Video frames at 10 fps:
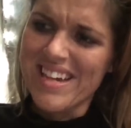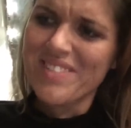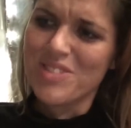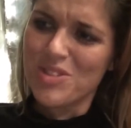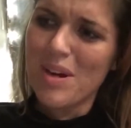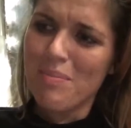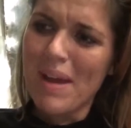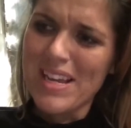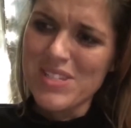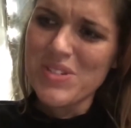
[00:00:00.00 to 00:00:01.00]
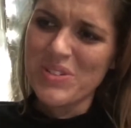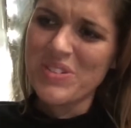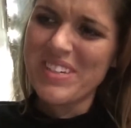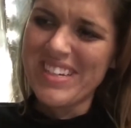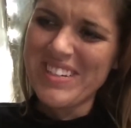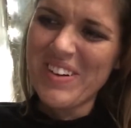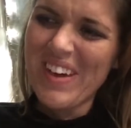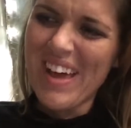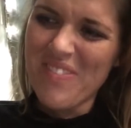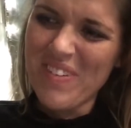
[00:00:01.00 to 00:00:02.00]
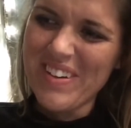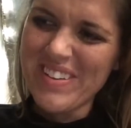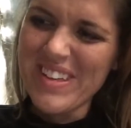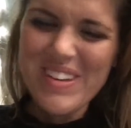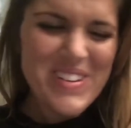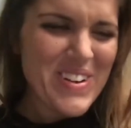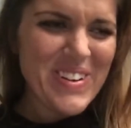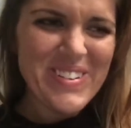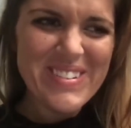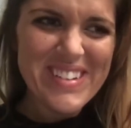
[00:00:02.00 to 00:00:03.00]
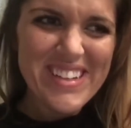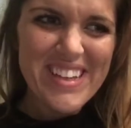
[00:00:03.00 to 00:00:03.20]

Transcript: like Donald Trump. I do. You know, I feel, you know,